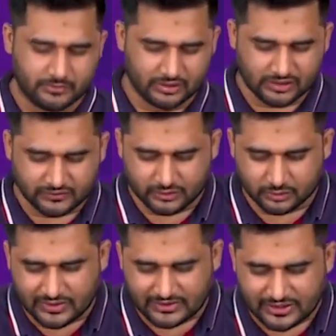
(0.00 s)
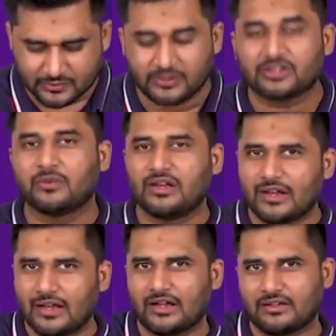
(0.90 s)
because we know that H plus will